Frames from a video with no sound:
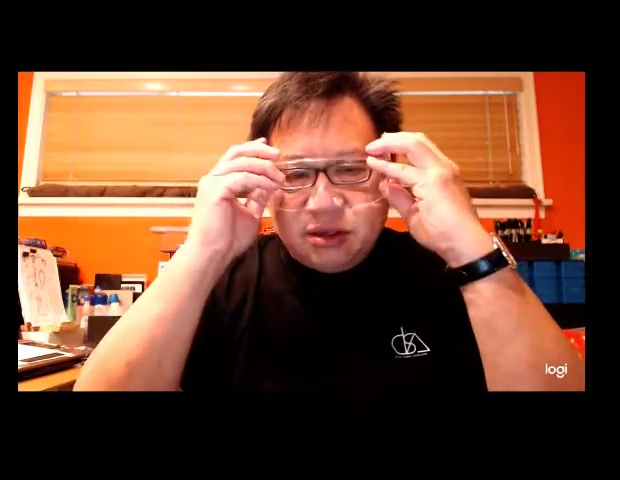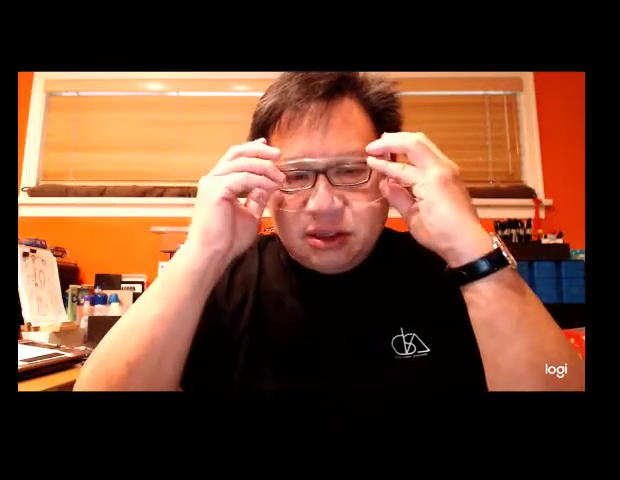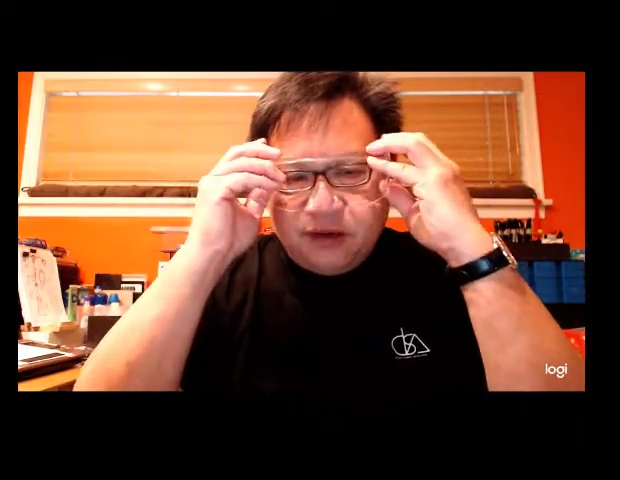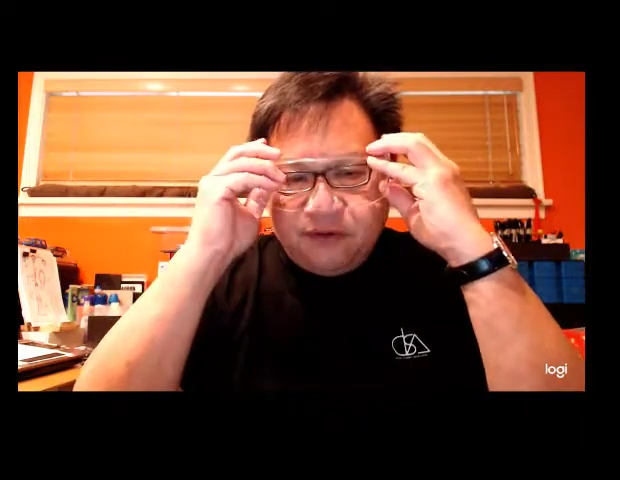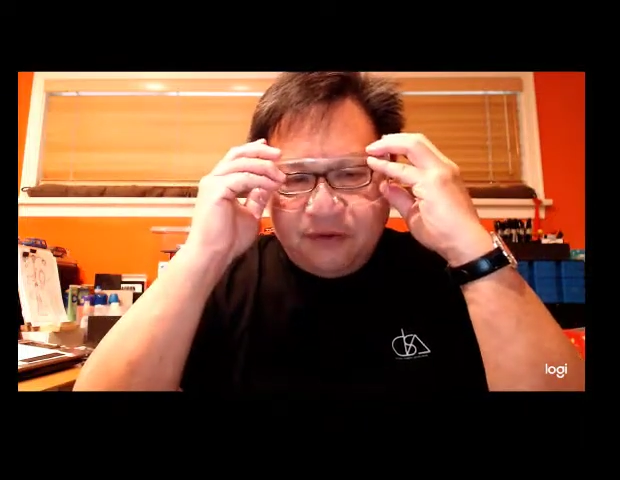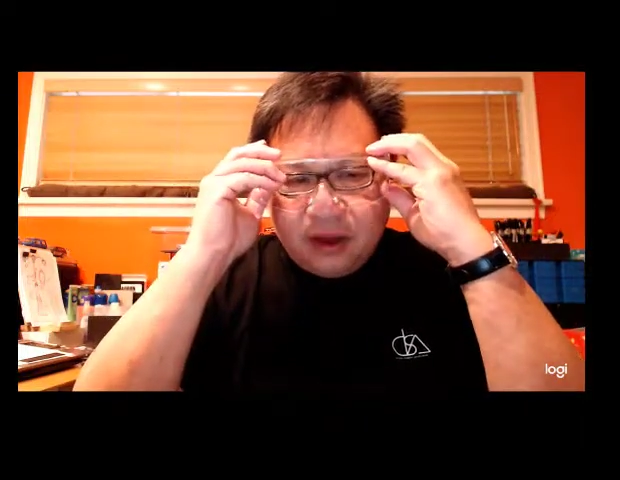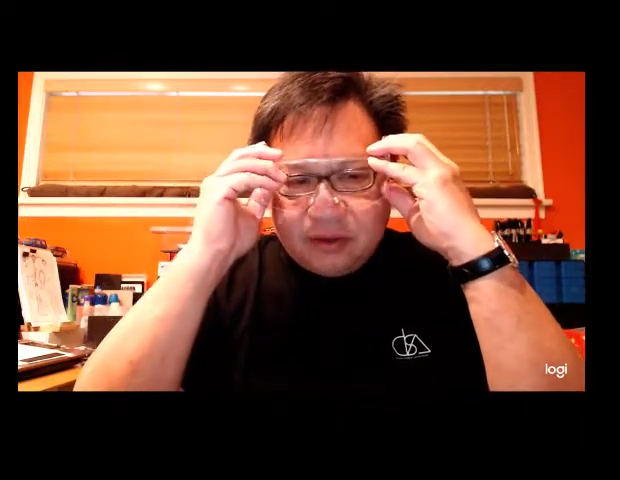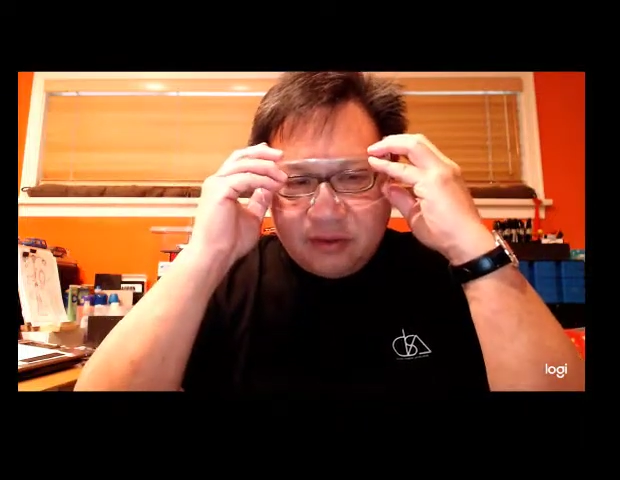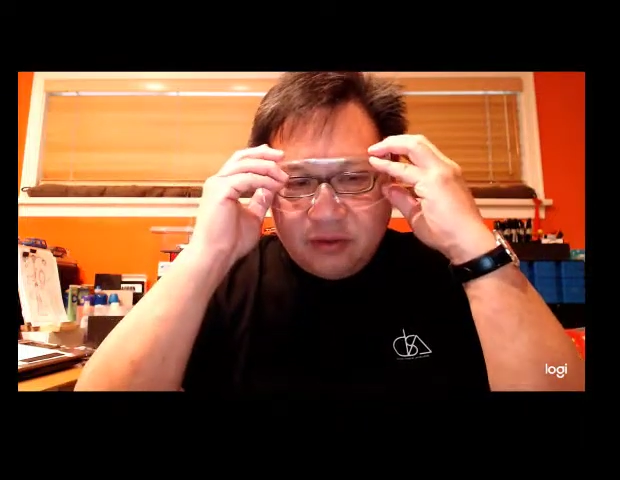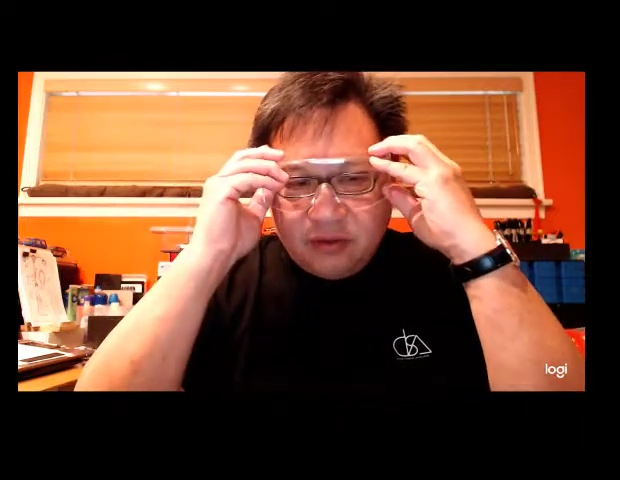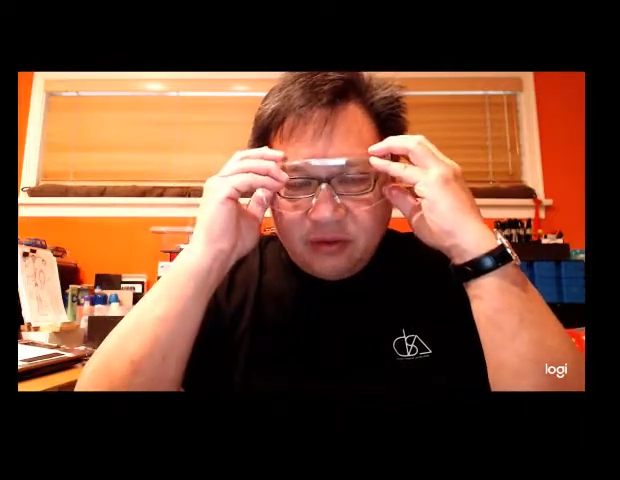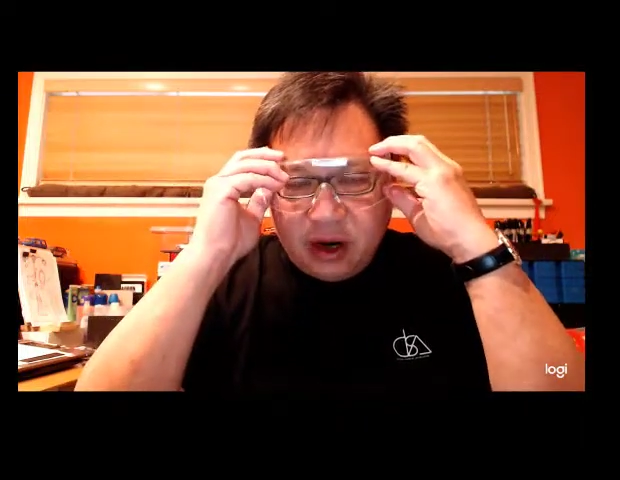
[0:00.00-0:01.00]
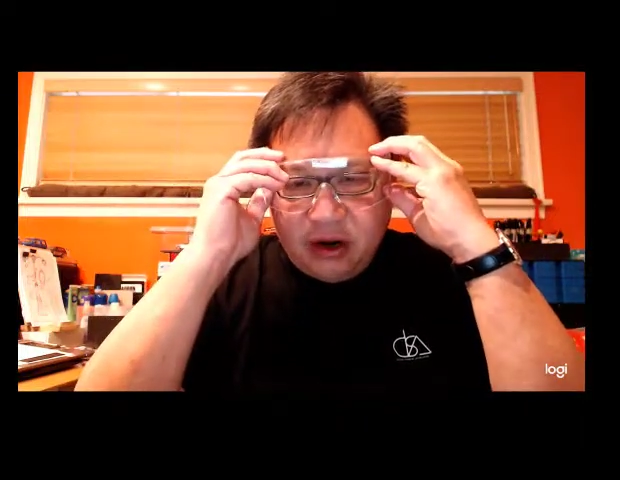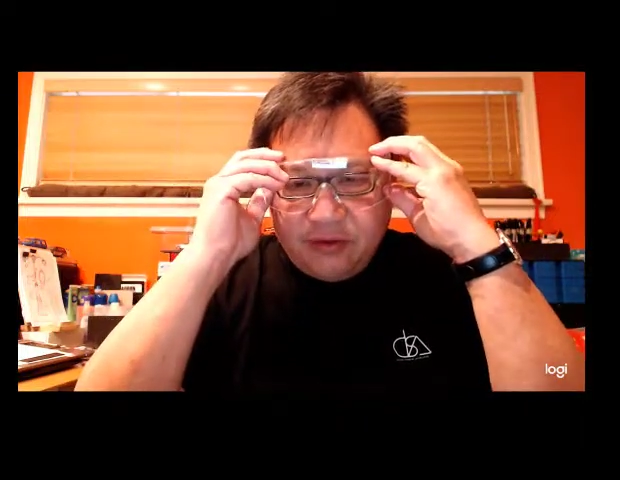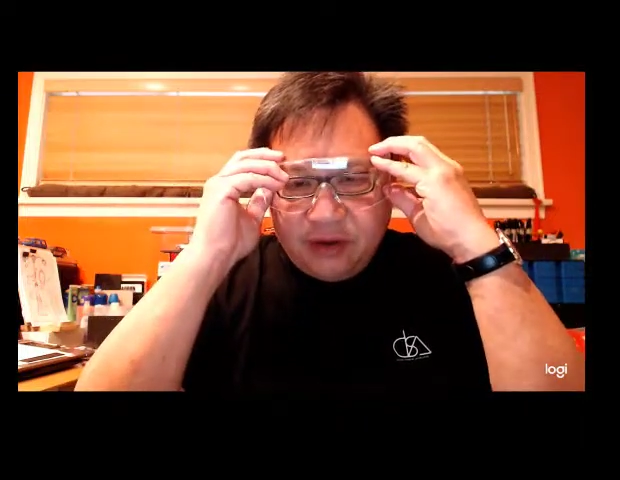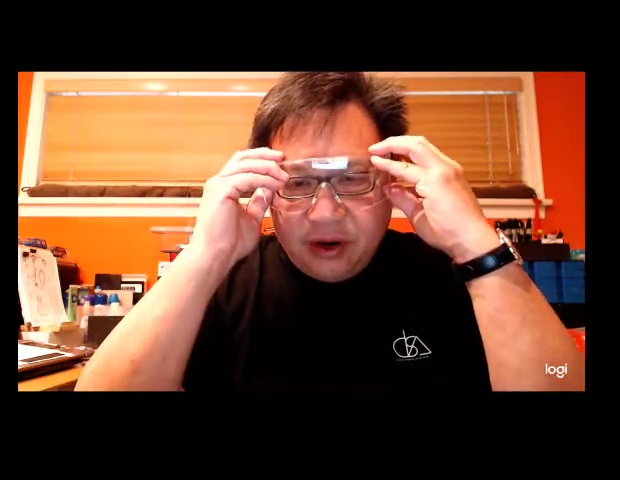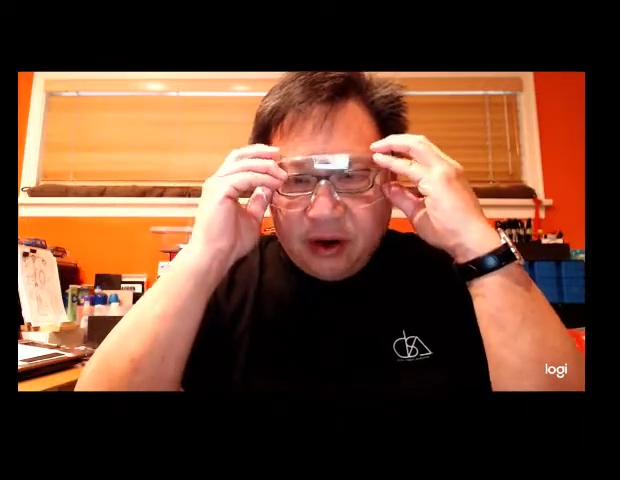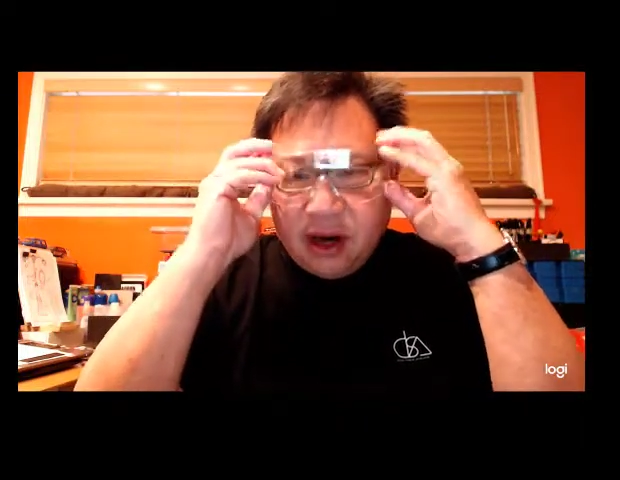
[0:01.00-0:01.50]
to fit right
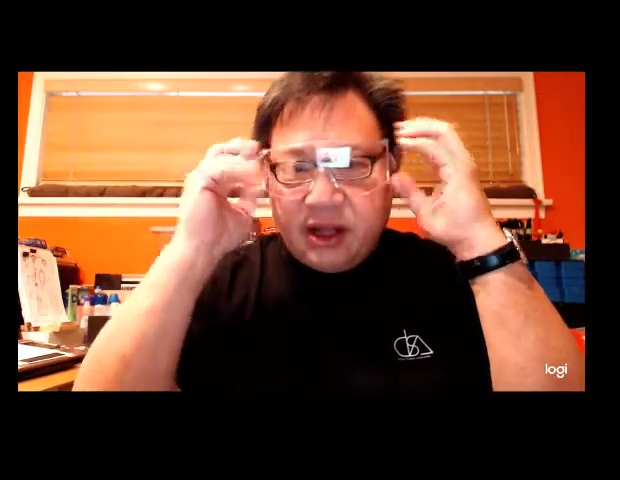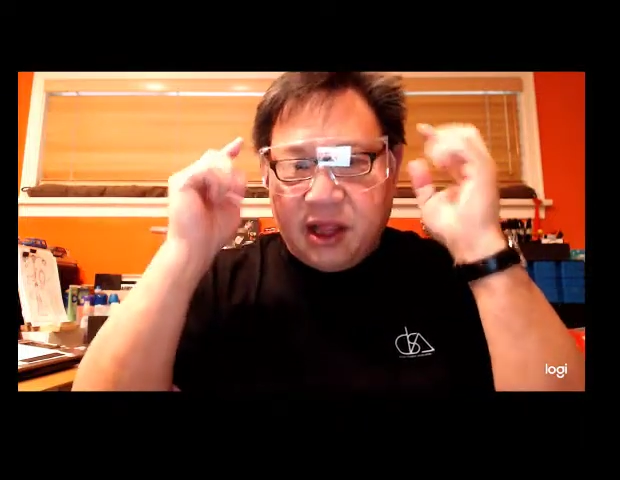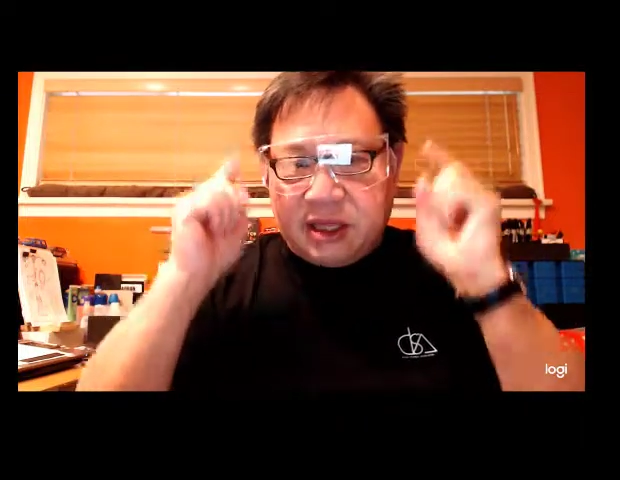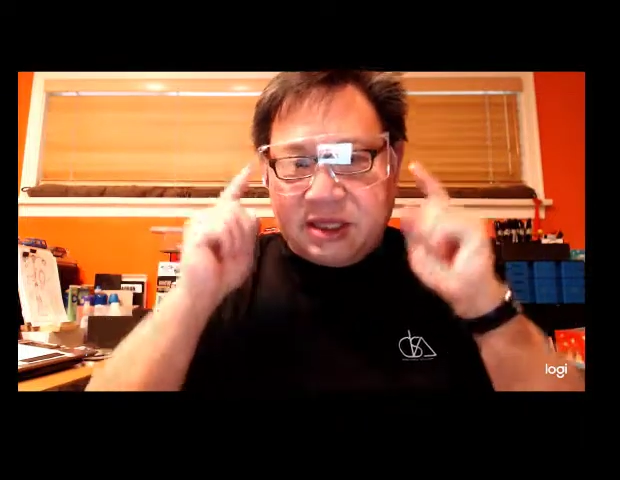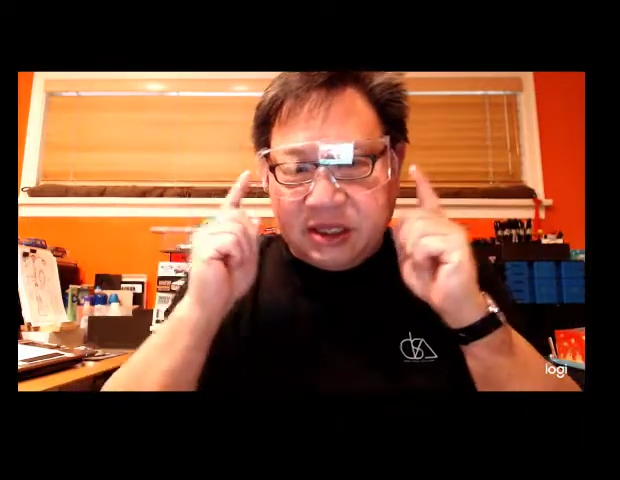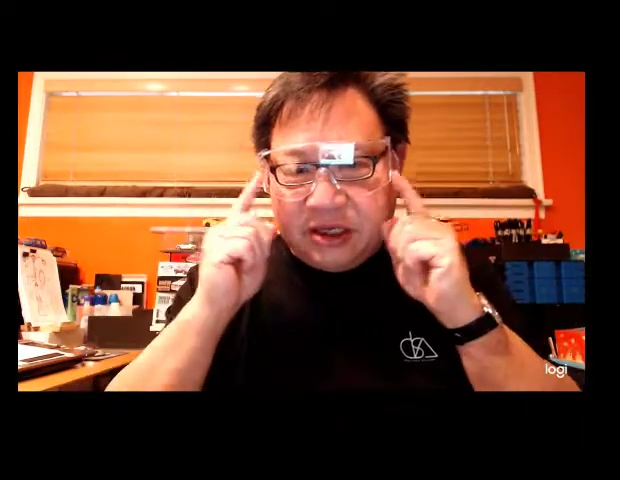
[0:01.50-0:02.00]
over your eyeglasses,